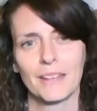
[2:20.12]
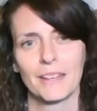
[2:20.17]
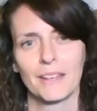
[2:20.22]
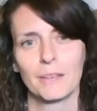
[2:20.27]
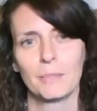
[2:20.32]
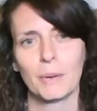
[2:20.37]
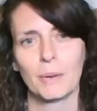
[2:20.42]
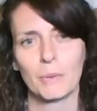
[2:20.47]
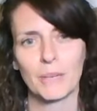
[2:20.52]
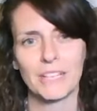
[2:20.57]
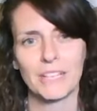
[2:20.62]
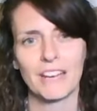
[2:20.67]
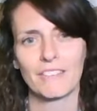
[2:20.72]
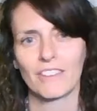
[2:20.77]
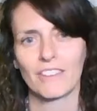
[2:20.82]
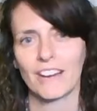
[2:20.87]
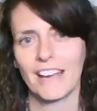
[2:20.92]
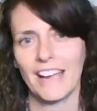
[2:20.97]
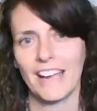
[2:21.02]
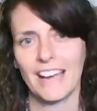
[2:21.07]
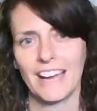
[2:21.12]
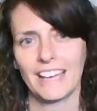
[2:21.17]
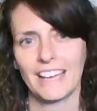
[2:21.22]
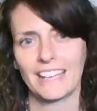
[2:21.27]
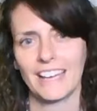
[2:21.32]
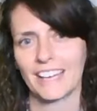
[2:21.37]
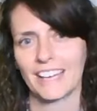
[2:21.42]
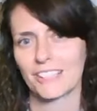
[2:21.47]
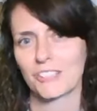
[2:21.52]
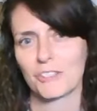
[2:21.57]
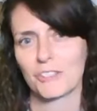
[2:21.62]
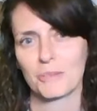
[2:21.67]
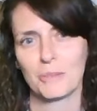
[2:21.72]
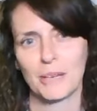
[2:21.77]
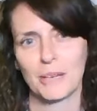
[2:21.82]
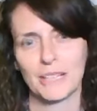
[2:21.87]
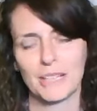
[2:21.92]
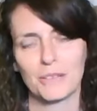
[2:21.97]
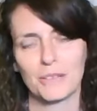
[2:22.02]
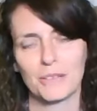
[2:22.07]
But we never had extra
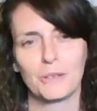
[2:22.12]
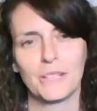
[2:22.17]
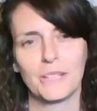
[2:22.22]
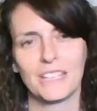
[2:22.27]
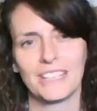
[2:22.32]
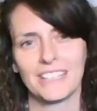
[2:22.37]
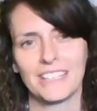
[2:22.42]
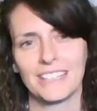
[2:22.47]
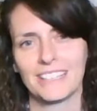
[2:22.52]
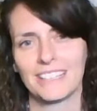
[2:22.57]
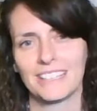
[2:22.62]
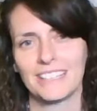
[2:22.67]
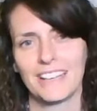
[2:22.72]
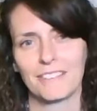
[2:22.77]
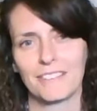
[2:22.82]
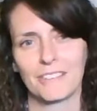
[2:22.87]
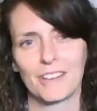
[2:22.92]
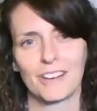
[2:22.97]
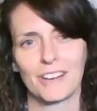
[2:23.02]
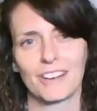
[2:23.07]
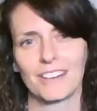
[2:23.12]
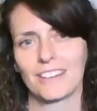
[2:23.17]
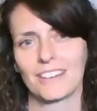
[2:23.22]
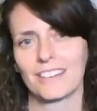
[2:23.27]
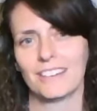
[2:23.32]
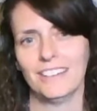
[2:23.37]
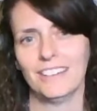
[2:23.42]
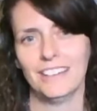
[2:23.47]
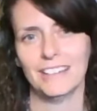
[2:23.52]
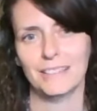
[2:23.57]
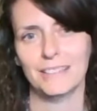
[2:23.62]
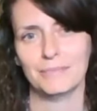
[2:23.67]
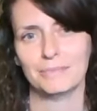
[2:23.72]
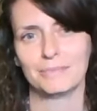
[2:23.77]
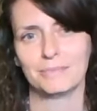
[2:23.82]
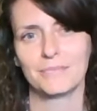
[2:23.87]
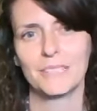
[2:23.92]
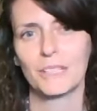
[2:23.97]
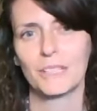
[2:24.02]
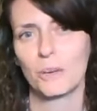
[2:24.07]
money. We never,
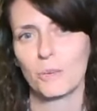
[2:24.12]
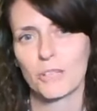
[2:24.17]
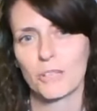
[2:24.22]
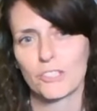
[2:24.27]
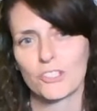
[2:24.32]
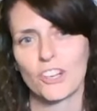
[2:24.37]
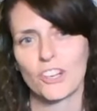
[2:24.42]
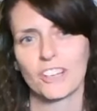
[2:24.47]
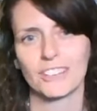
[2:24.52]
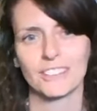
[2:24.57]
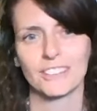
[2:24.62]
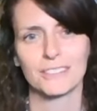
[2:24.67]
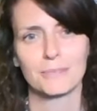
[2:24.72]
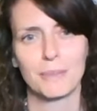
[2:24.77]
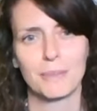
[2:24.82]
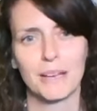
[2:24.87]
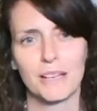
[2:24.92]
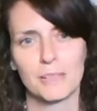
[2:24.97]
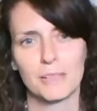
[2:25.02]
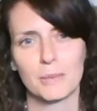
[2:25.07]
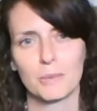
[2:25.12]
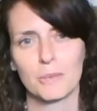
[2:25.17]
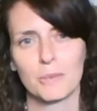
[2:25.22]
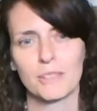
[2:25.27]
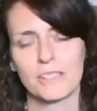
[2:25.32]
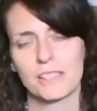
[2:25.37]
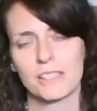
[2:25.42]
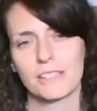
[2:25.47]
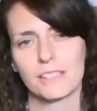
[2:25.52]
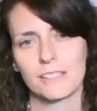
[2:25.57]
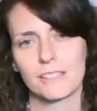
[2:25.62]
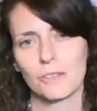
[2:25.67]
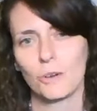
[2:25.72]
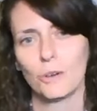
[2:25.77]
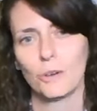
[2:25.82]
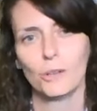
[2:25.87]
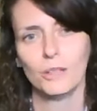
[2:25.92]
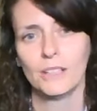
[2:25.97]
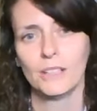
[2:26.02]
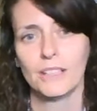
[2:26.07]
we struggled. My husband was the
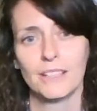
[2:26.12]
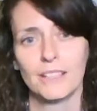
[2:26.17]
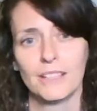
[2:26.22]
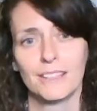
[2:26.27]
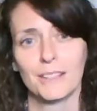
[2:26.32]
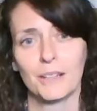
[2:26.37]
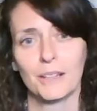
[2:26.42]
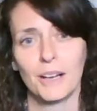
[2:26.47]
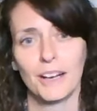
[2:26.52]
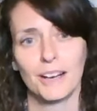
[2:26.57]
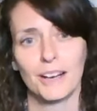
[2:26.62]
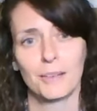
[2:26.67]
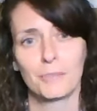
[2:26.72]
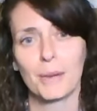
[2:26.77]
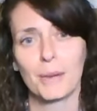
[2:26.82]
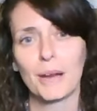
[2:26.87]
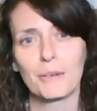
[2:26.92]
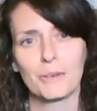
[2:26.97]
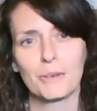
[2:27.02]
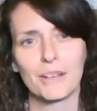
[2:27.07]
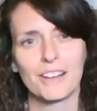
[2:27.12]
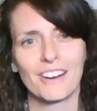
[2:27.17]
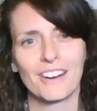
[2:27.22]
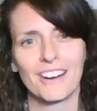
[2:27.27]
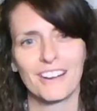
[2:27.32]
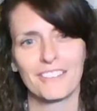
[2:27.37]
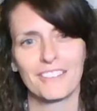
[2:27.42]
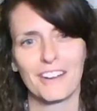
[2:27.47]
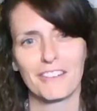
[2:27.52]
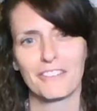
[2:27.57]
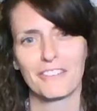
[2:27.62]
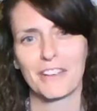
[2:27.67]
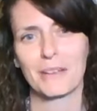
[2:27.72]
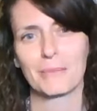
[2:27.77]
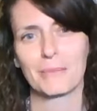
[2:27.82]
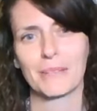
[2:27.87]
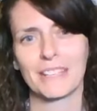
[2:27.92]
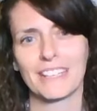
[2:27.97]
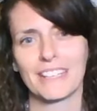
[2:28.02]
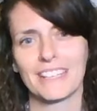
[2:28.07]
sole breadwinner of our
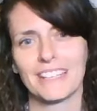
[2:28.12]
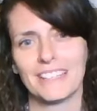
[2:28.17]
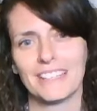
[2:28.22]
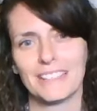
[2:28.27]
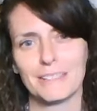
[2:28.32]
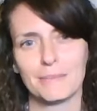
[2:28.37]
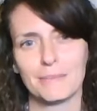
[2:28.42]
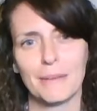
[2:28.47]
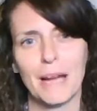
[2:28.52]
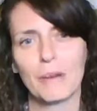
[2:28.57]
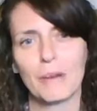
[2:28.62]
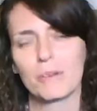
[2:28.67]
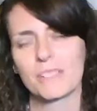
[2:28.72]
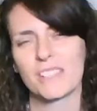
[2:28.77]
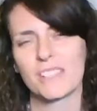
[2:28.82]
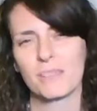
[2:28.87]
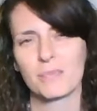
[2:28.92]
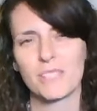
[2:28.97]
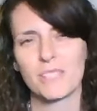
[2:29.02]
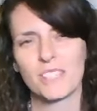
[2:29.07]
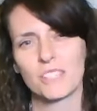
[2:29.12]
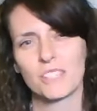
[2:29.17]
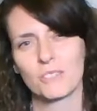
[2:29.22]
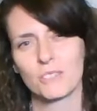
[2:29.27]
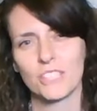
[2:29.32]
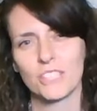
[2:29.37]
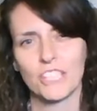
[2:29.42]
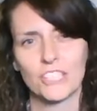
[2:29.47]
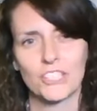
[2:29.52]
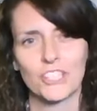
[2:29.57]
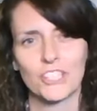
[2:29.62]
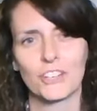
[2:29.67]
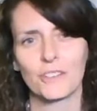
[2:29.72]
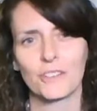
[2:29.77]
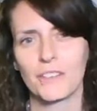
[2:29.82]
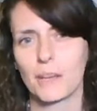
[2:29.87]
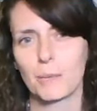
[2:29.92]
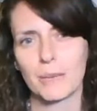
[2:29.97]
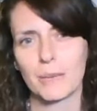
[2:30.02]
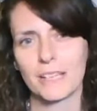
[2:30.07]
family. I would substitute teach here
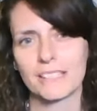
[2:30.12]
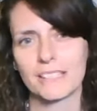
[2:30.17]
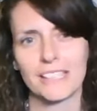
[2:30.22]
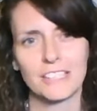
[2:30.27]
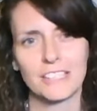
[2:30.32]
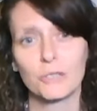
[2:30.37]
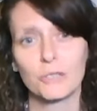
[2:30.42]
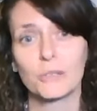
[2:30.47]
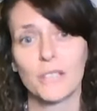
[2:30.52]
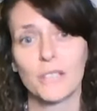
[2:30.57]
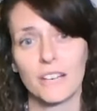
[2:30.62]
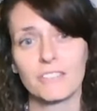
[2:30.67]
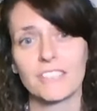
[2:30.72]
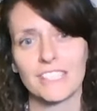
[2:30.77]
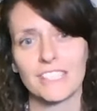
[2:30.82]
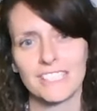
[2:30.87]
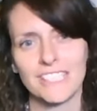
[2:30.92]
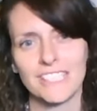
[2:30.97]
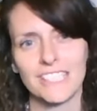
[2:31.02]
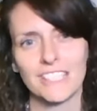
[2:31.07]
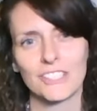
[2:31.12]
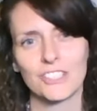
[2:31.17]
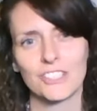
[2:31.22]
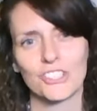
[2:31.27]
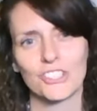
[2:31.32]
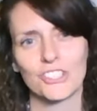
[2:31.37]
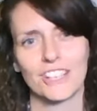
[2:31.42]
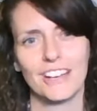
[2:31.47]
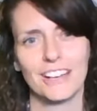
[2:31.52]
and there because I do love to teach